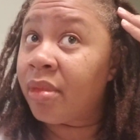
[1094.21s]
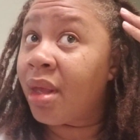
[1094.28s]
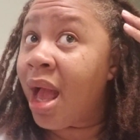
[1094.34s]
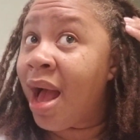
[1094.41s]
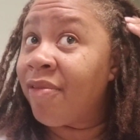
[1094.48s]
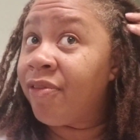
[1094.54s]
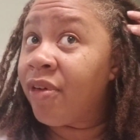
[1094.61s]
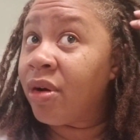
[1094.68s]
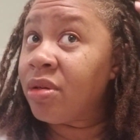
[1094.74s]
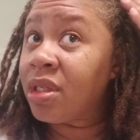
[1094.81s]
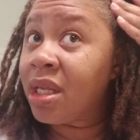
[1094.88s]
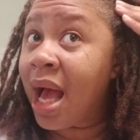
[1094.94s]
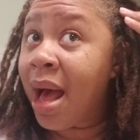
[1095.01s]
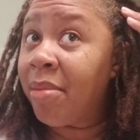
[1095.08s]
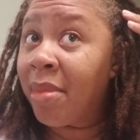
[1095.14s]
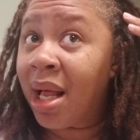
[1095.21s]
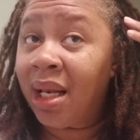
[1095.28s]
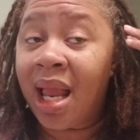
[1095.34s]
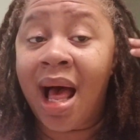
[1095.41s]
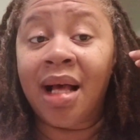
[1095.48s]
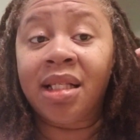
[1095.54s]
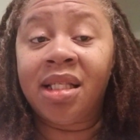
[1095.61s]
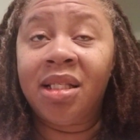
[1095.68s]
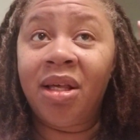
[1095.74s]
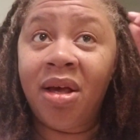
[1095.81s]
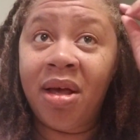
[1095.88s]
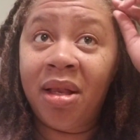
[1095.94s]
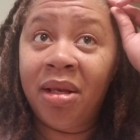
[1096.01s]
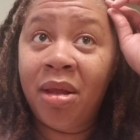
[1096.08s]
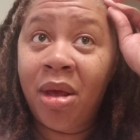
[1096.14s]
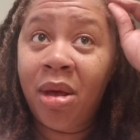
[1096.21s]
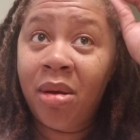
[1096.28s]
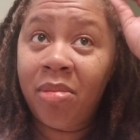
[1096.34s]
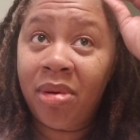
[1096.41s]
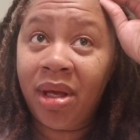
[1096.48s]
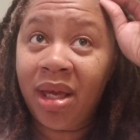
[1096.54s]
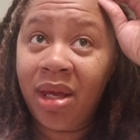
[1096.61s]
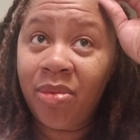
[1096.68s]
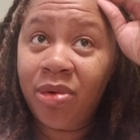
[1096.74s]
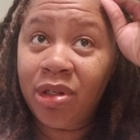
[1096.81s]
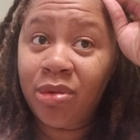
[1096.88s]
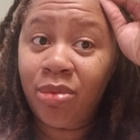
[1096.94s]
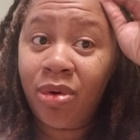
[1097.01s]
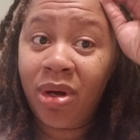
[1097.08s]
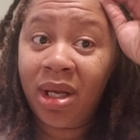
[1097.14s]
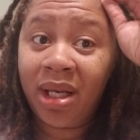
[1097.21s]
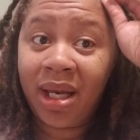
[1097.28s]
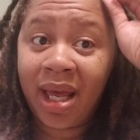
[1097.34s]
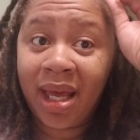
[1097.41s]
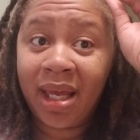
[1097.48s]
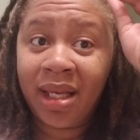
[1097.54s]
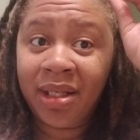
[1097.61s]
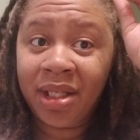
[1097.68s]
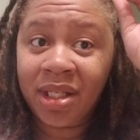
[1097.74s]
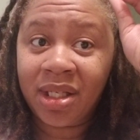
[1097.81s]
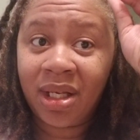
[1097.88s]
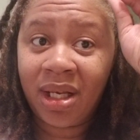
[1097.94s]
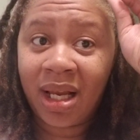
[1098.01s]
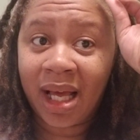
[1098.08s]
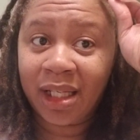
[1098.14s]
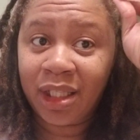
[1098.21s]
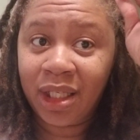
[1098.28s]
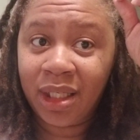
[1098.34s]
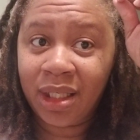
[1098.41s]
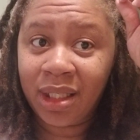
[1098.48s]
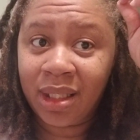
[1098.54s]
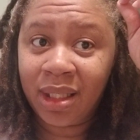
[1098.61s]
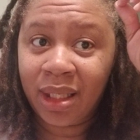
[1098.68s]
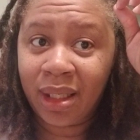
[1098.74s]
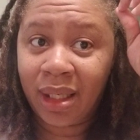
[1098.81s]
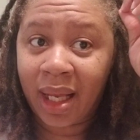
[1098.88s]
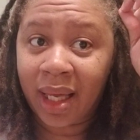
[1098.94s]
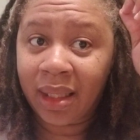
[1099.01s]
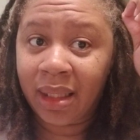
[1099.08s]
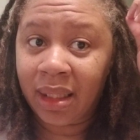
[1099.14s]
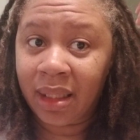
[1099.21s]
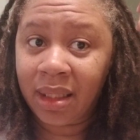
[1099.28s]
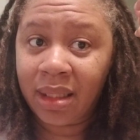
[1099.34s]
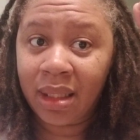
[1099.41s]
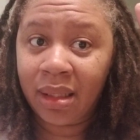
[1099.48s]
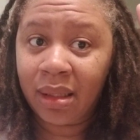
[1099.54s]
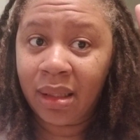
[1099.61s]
I first got my locks done, but it was one that it just looked like she just did like this.